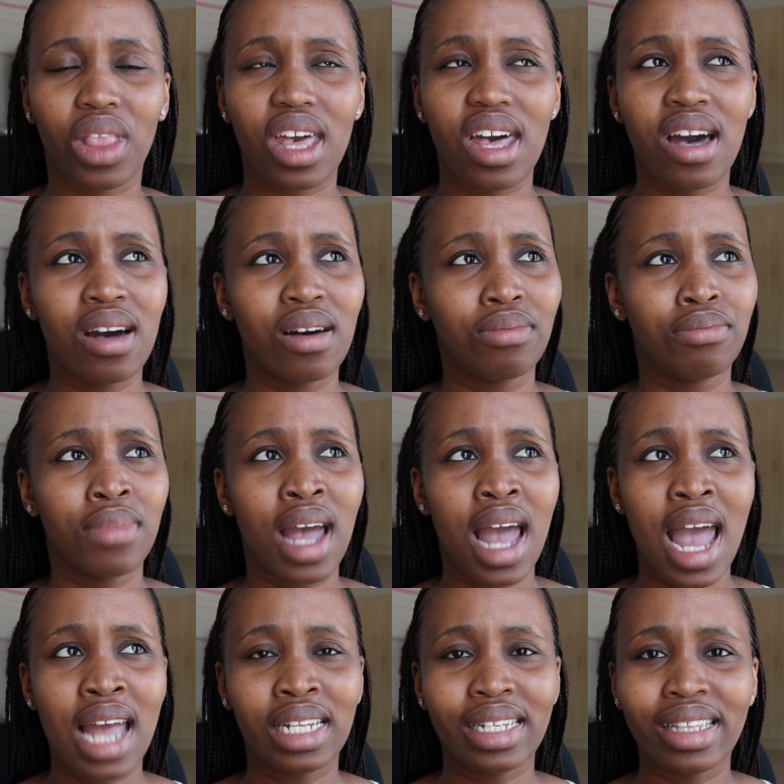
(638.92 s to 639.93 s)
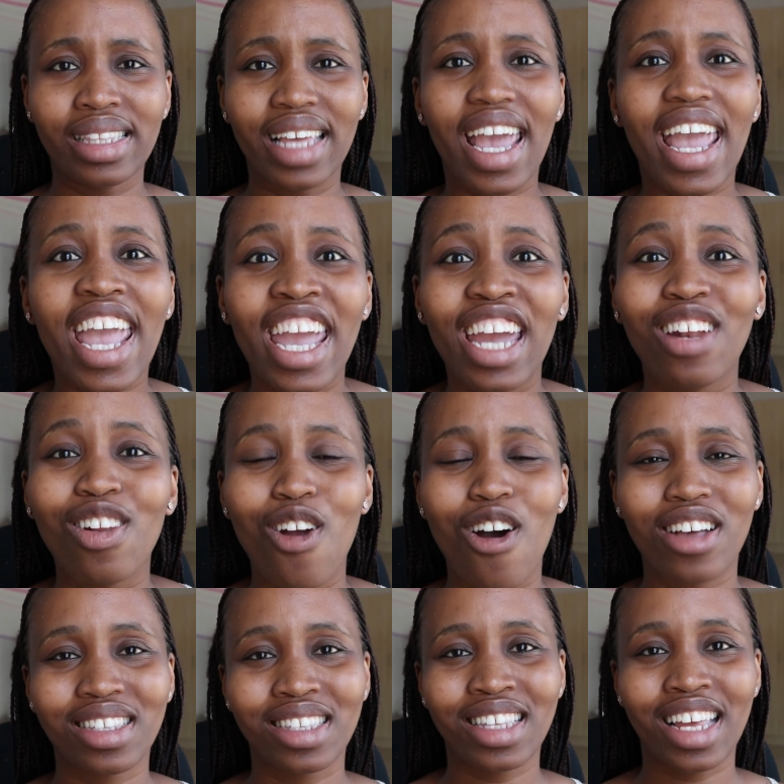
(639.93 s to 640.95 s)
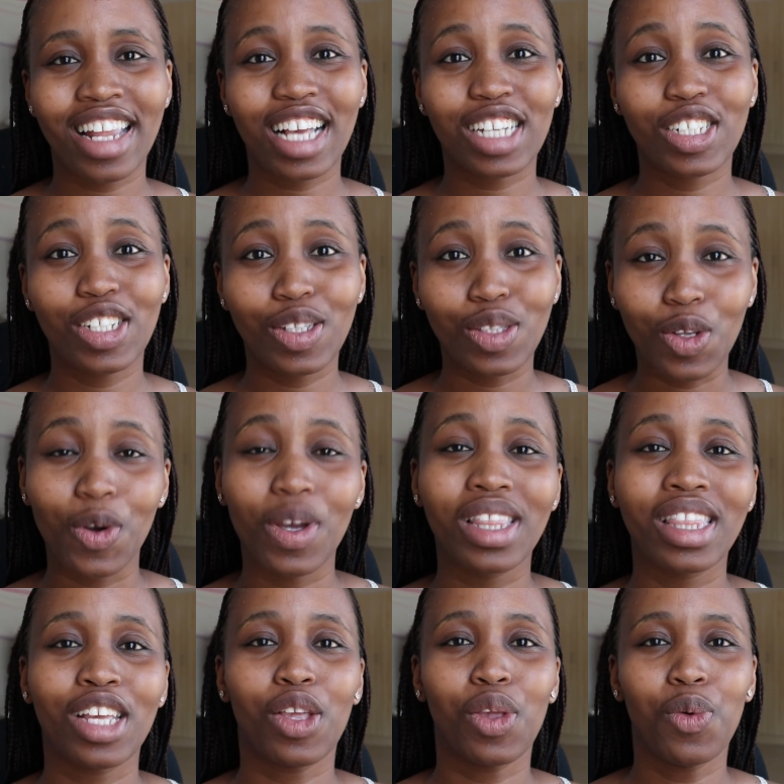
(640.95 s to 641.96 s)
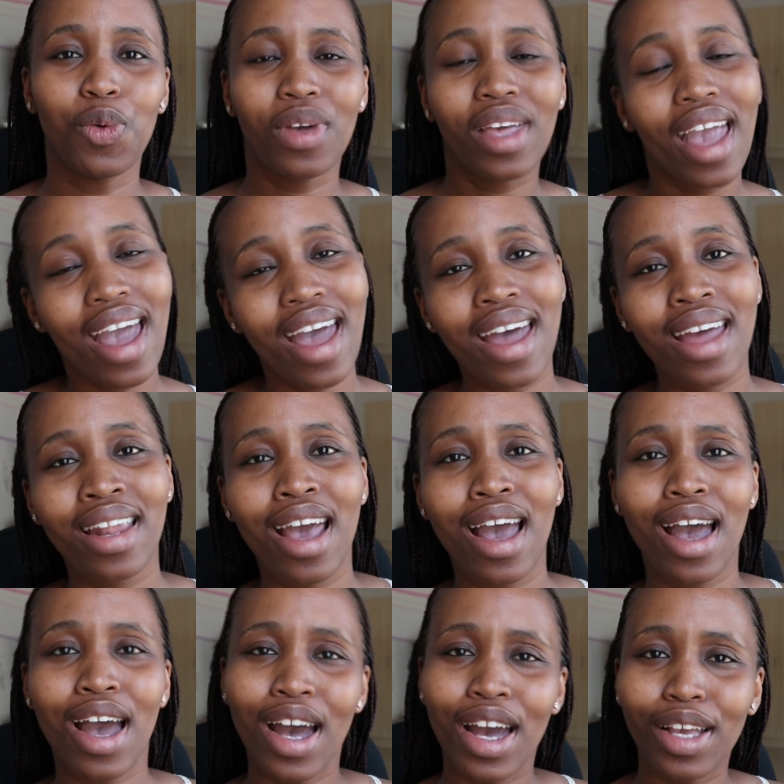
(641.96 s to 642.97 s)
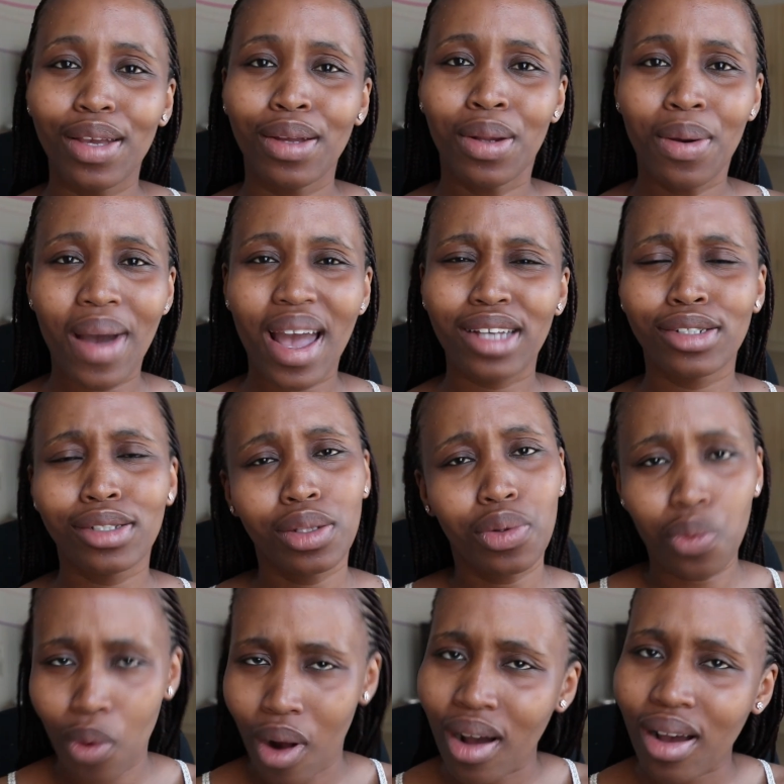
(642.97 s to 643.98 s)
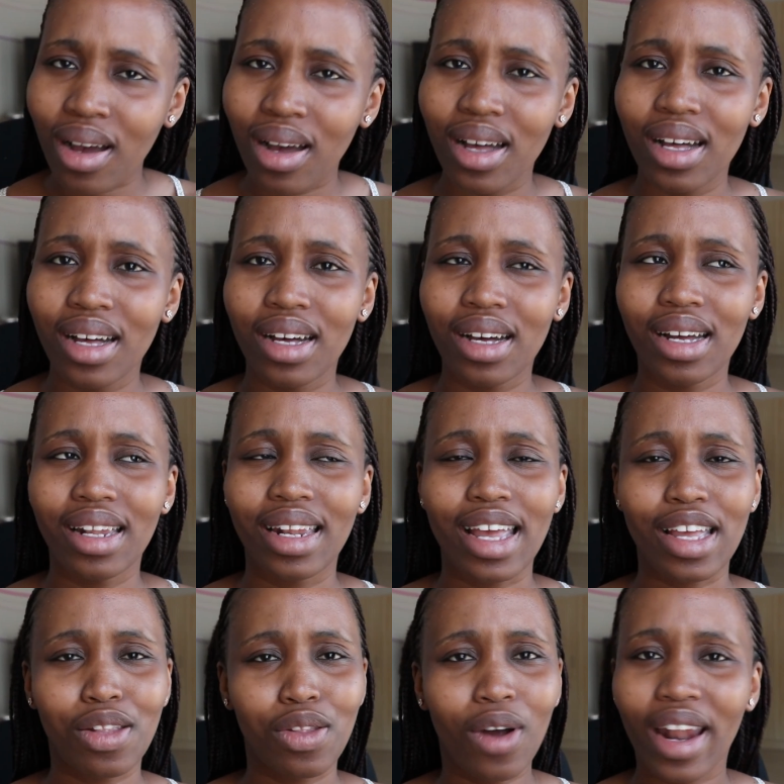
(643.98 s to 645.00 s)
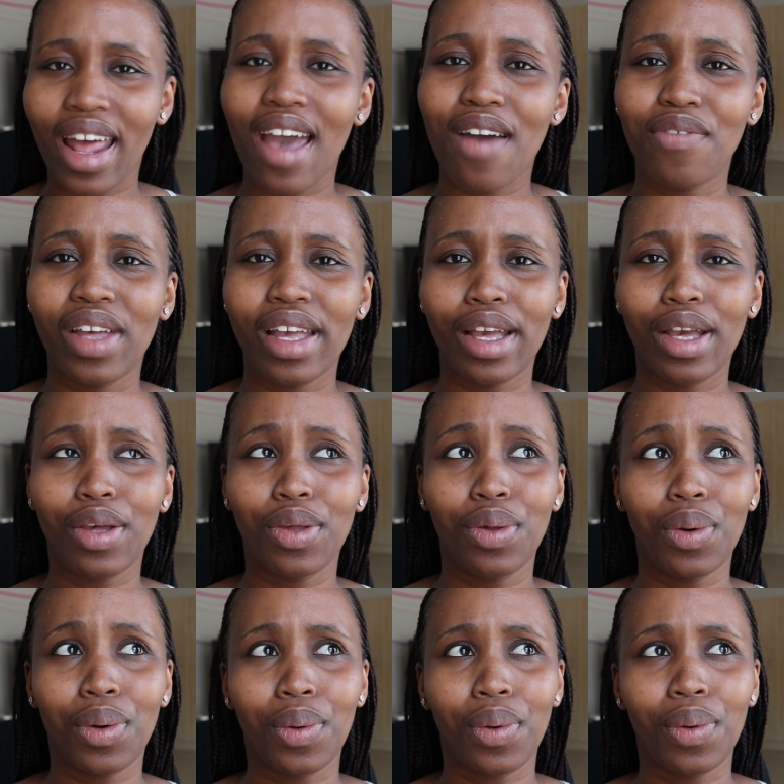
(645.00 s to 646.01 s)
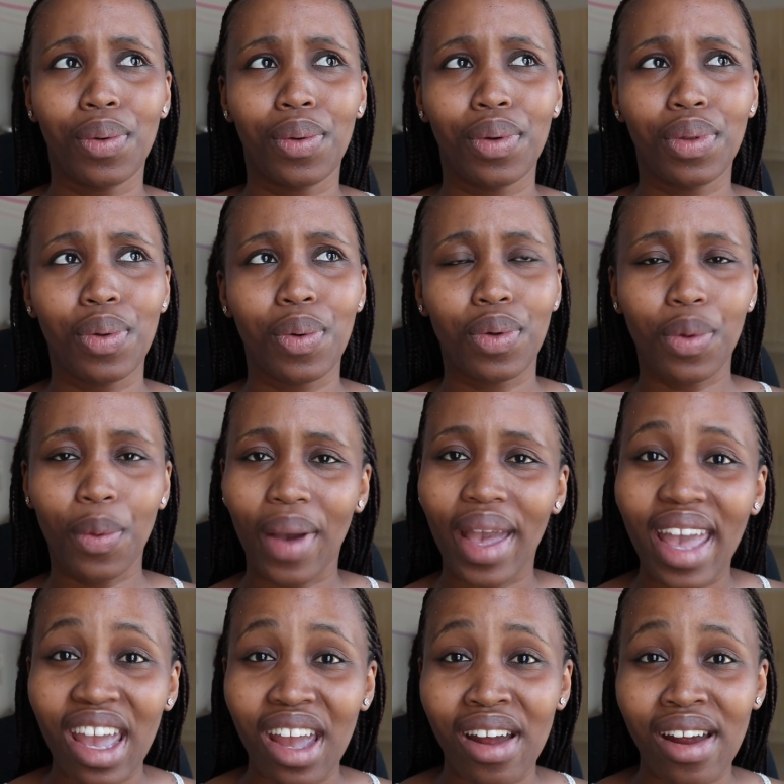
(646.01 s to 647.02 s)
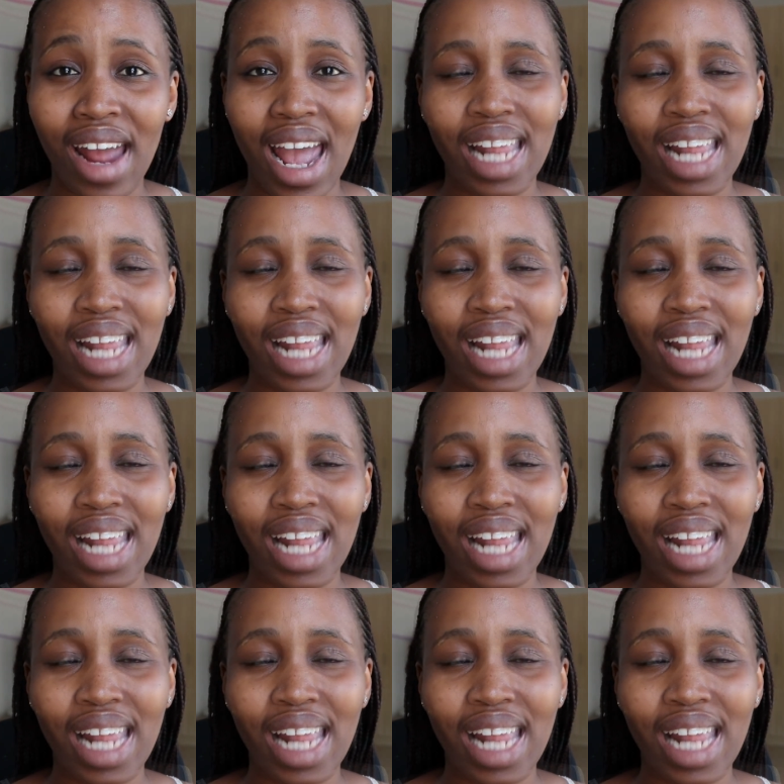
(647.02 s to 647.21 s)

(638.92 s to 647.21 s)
and the hair loss, and actually knowing that you can, you know, actually rock like not having your hair.